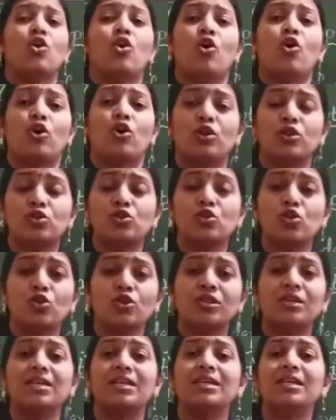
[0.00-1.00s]

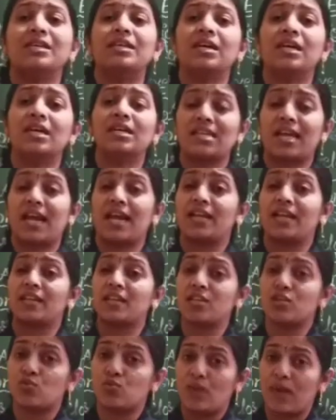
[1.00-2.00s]
Also the ducks and
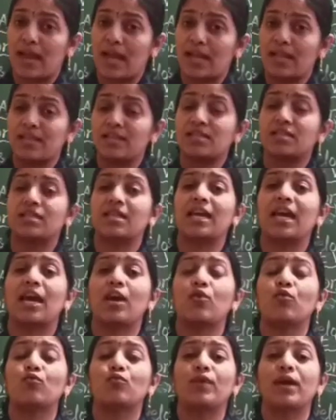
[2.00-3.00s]
the swans, they
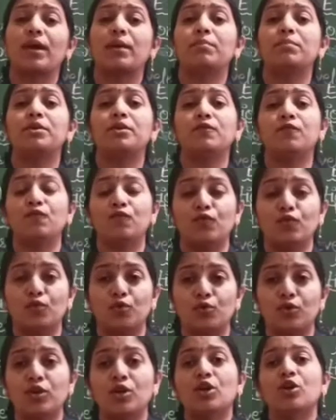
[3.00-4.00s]
have webbed
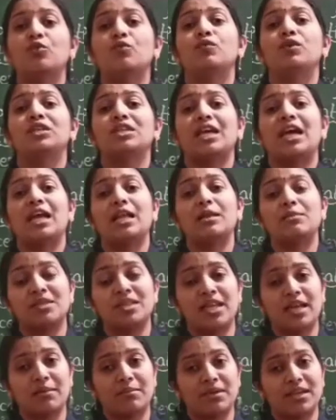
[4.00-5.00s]
foot which helps
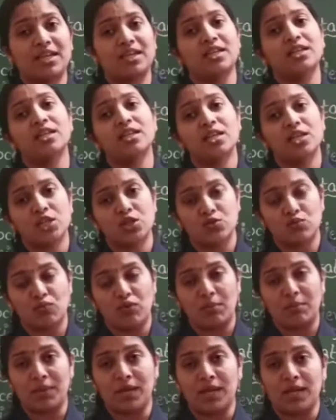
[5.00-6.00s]
them in
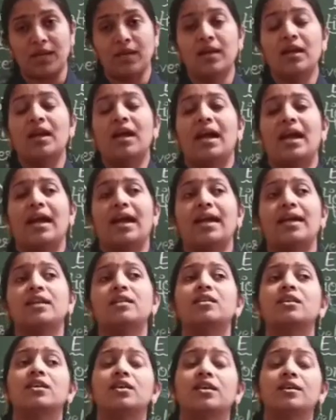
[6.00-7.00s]
swimming,
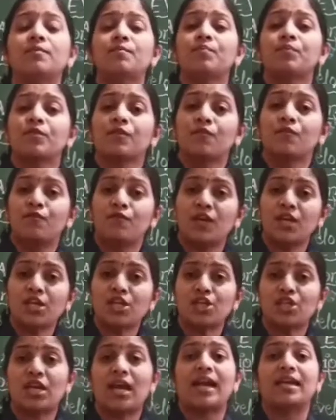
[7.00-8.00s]
and the
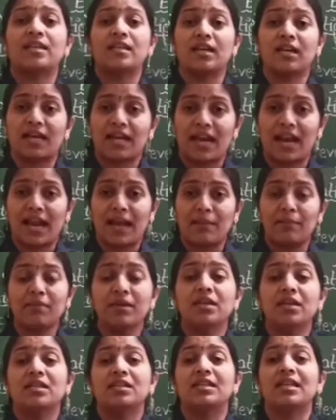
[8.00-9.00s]
fish and the
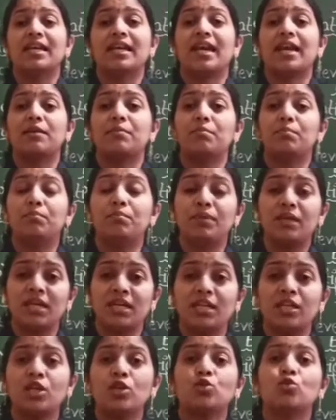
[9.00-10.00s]
crab, they can
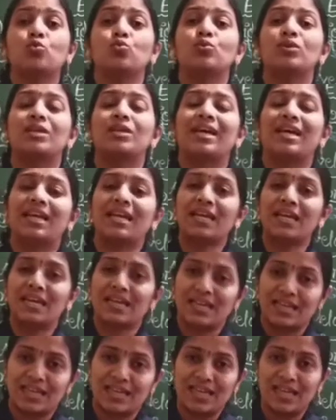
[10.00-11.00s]
breathe through their
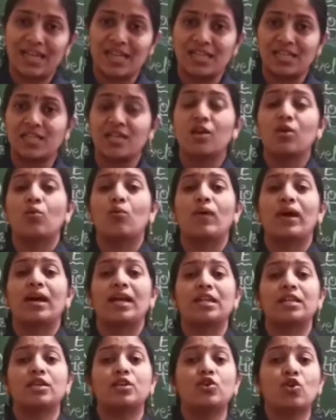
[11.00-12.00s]
gills,
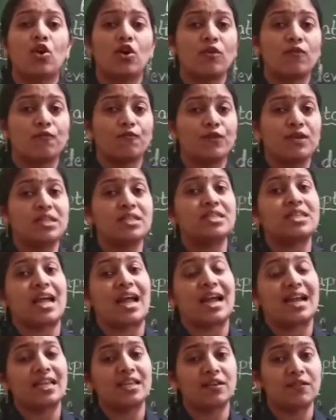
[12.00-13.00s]
while the dolphins
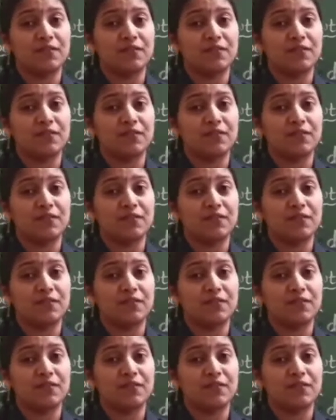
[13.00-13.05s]
and the